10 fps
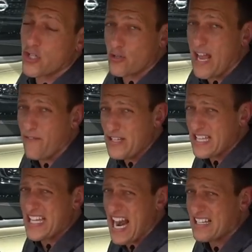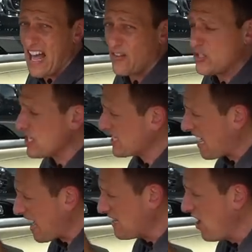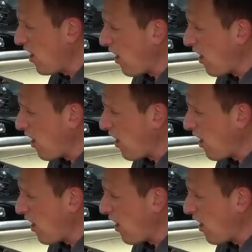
So definitely the technology side